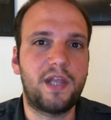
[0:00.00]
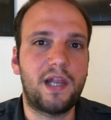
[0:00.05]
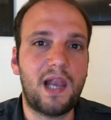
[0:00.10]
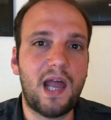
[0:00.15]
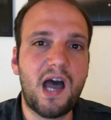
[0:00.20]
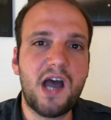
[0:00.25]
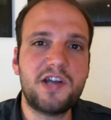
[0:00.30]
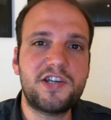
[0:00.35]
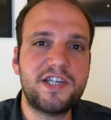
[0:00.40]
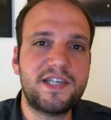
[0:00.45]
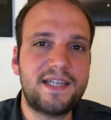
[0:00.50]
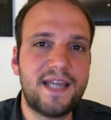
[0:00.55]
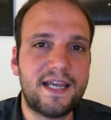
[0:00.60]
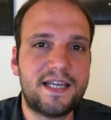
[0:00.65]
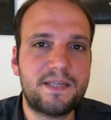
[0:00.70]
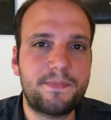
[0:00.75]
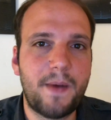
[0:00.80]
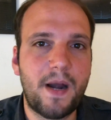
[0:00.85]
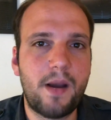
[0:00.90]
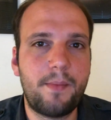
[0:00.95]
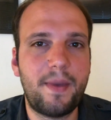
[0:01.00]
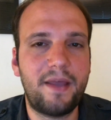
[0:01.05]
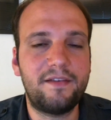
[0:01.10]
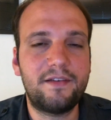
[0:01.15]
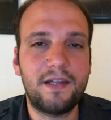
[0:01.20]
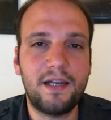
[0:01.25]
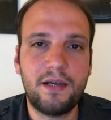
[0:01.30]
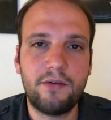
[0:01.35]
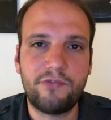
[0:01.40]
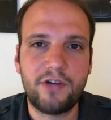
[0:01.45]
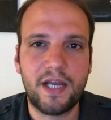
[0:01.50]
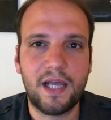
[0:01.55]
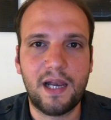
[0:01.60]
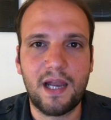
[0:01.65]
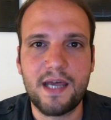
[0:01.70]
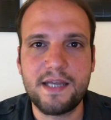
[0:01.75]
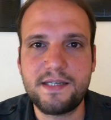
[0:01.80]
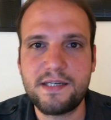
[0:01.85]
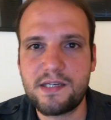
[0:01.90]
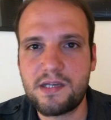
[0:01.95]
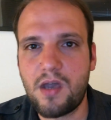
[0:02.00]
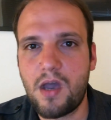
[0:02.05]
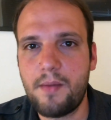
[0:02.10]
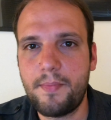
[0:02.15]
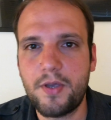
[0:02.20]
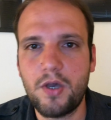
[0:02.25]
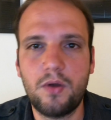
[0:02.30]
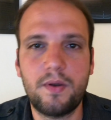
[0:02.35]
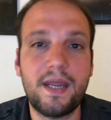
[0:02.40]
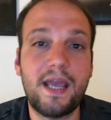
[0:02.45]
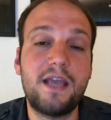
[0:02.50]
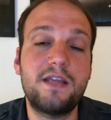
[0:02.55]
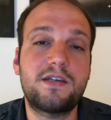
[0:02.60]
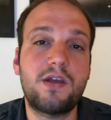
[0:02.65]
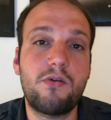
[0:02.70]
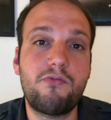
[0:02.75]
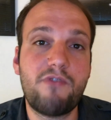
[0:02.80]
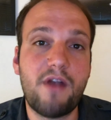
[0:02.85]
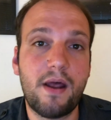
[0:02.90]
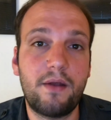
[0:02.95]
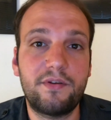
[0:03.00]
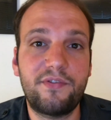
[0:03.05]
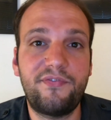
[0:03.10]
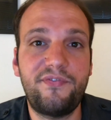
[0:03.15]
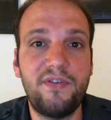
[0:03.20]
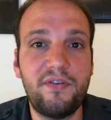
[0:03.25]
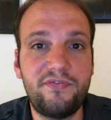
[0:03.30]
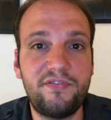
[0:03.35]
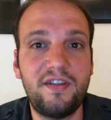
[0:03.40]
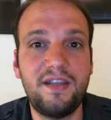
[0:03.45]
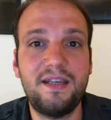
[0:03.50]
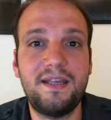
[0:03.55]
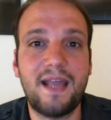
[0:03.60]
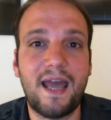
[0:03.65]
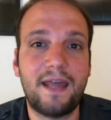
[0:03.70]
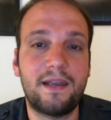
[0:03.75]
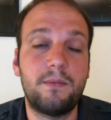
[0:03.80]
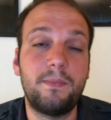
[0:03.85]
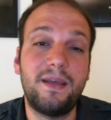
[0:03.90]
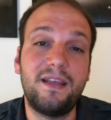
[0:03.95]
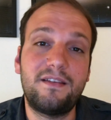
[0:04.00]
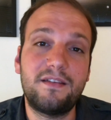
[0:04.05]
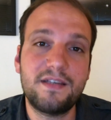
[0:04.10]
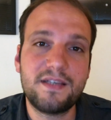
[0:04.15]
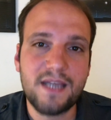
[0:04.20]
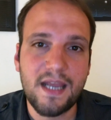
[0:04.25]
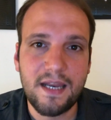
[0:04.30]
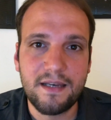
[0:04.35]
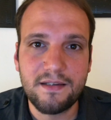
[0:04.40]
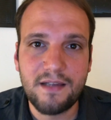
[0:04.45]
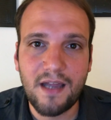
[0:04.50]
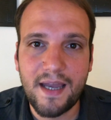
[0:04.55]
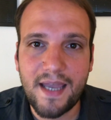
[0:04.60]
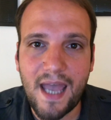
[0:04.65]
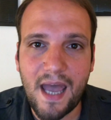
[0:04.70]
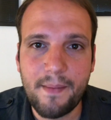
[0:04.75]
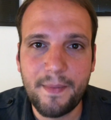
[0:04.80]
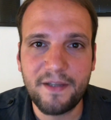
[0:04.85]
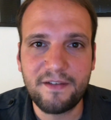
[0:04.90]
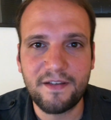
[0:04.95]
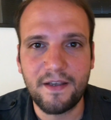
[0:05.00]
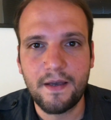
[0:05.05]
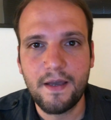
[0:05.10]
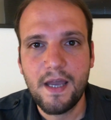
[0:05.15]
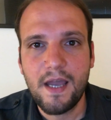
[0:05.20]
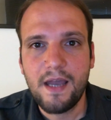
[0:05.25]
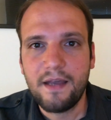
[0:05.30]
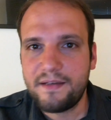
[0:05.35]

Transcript: The largest experimentally realized skyrmion is around 15 nanometers in diameter.